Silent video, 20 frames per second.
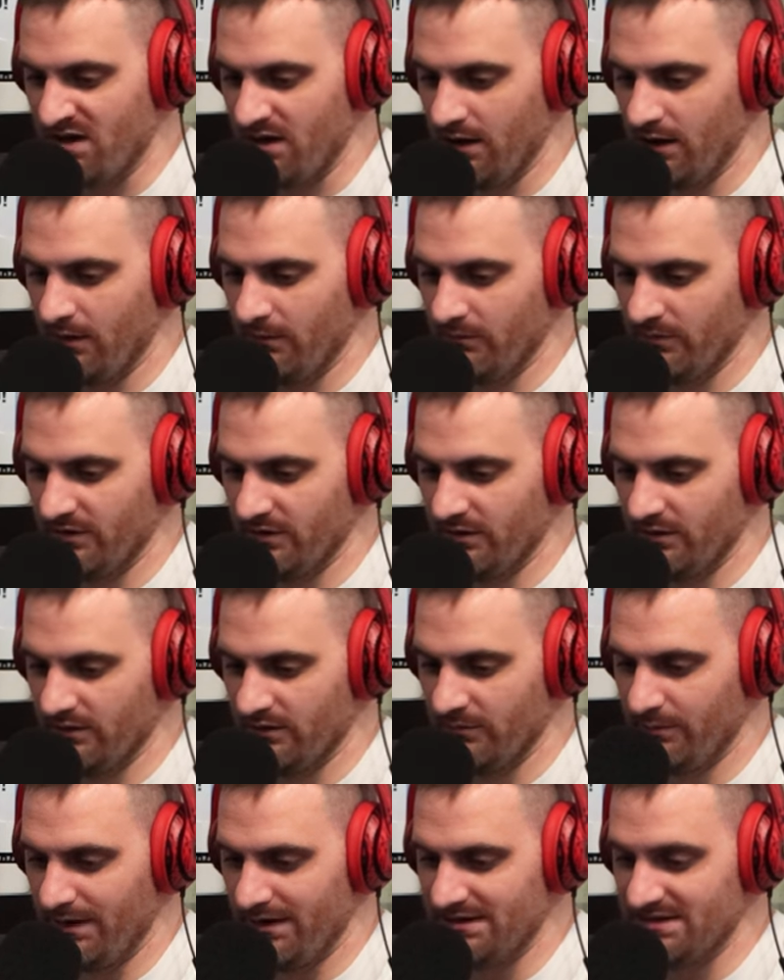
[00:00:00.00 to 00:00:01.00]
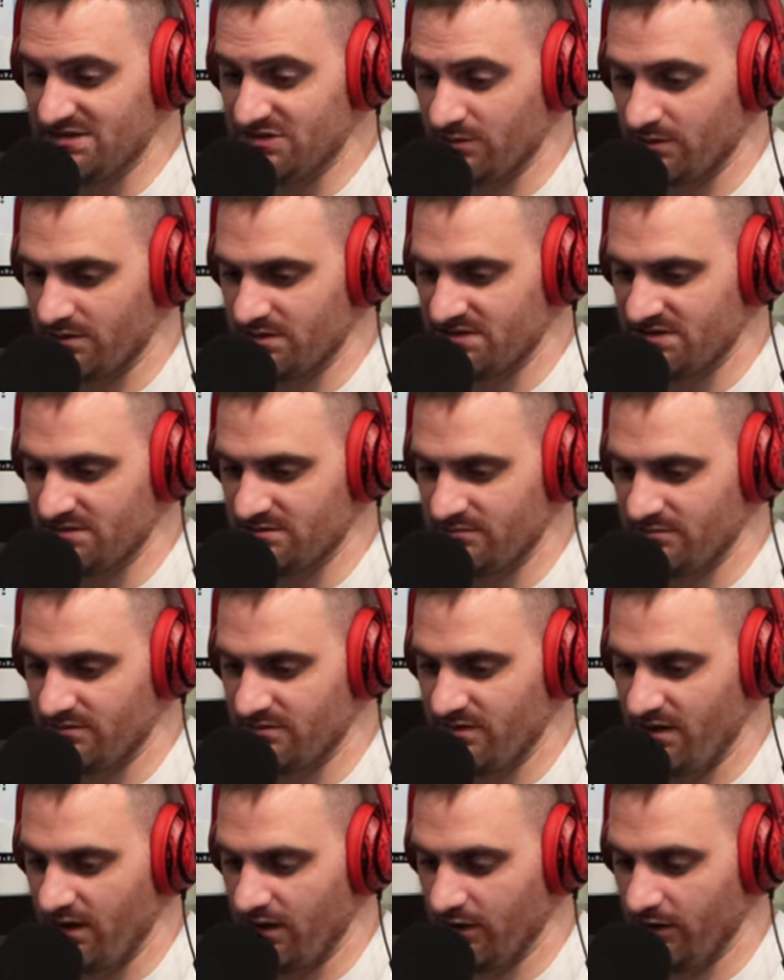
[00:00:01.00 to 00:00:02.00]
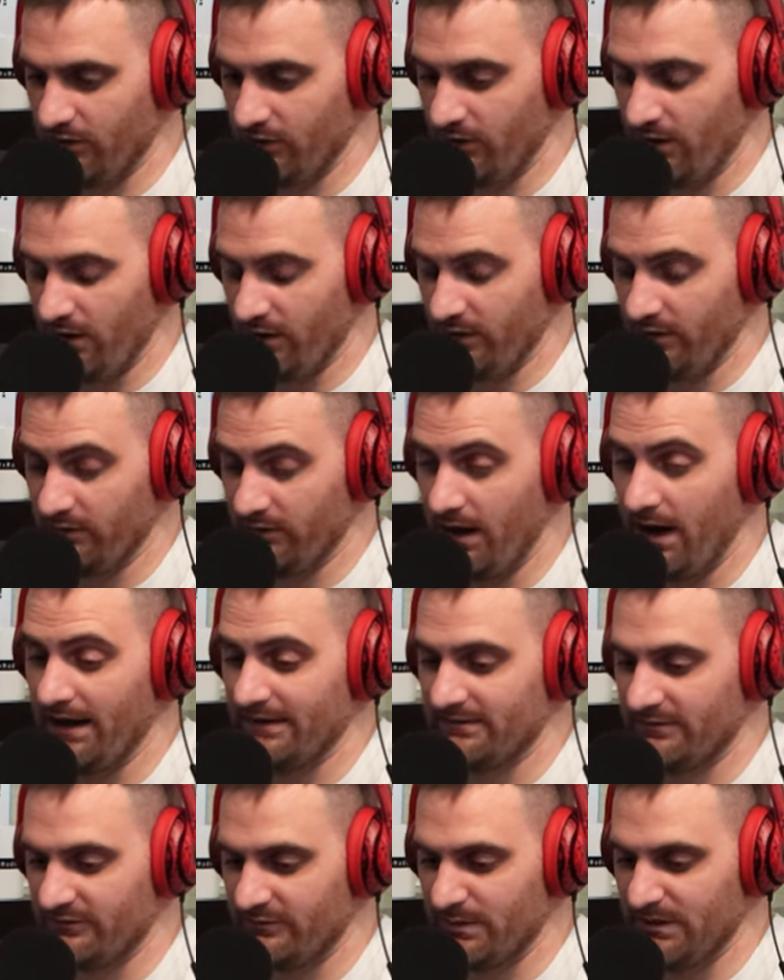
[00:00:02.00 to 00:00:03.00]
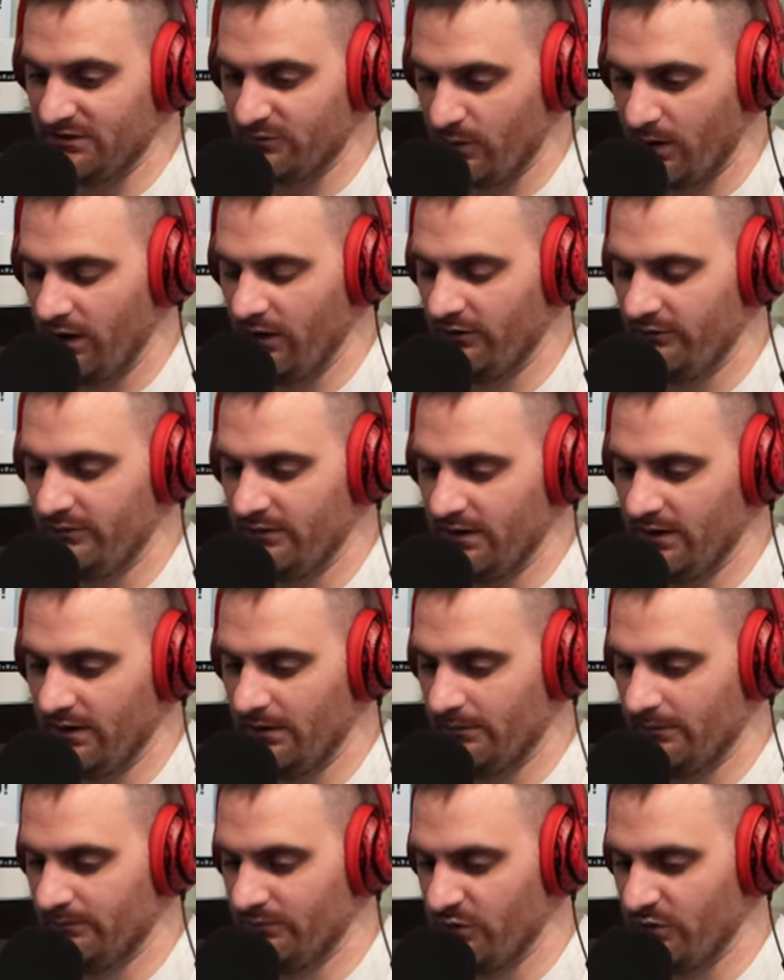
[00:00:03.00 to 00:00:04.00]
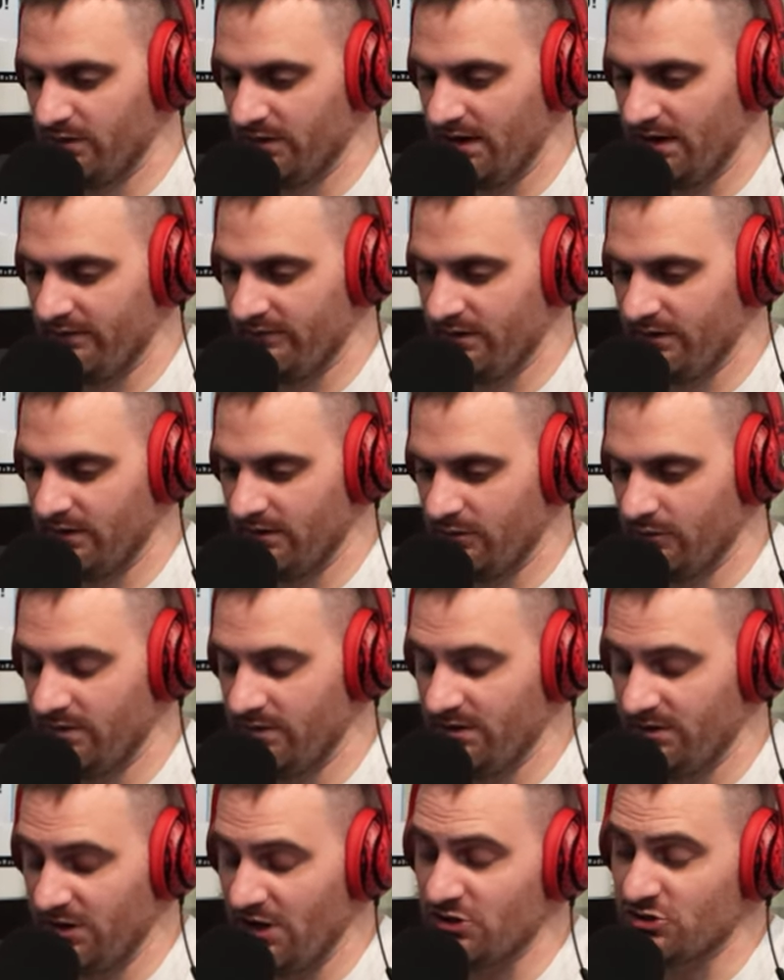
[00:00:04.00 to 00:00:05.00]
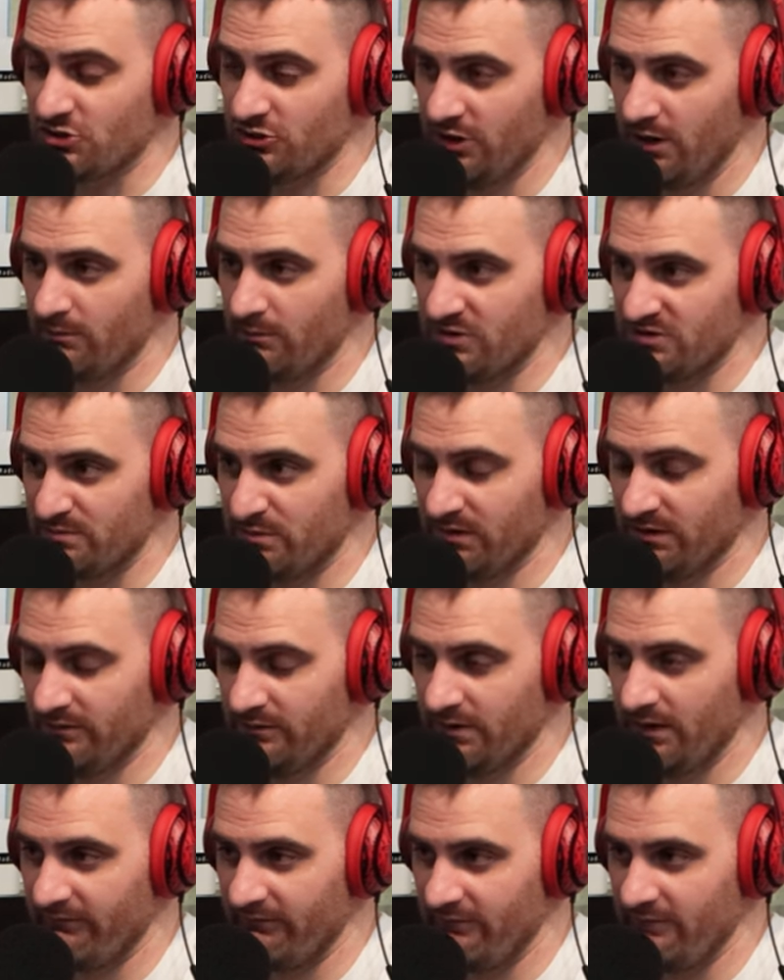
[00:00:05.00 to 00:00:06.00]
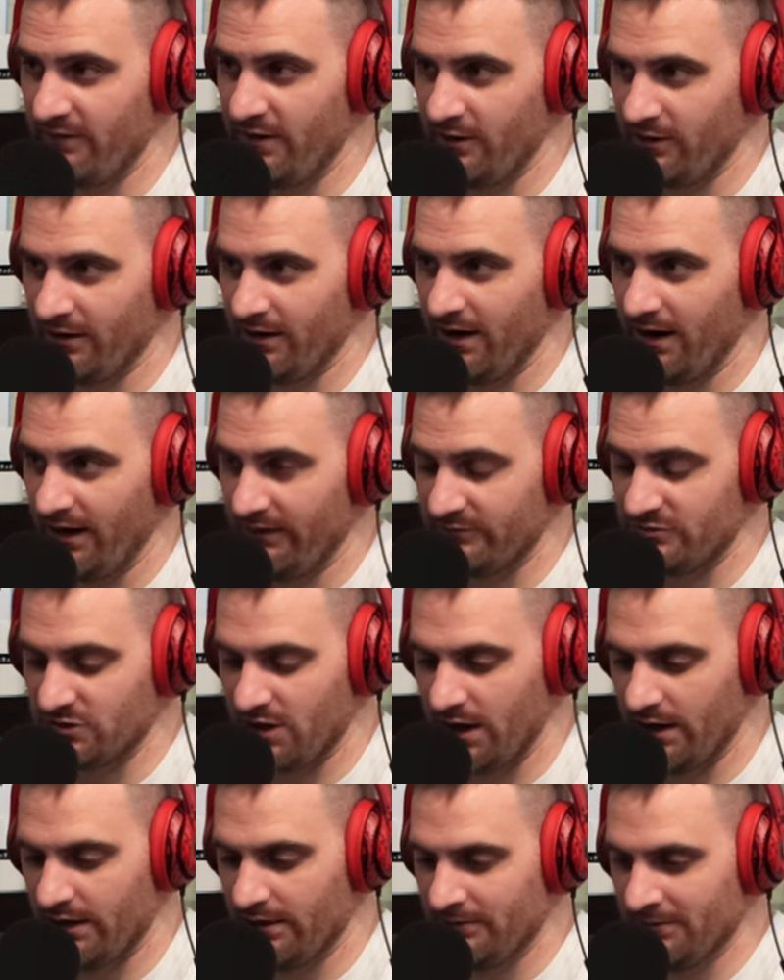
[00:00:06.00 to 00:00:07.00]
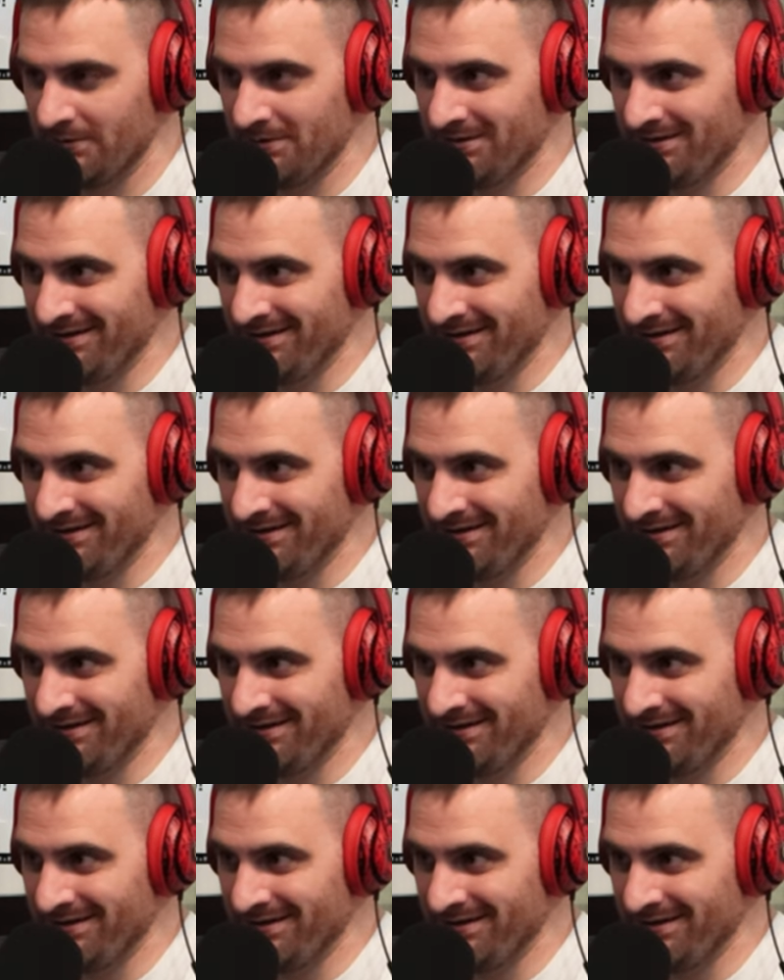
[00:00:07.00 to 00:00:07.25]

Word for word: Um, the the body stores a, a lot of B12. Um, you can have a you can, get your numbers, believe it or not, very high. I've tried it.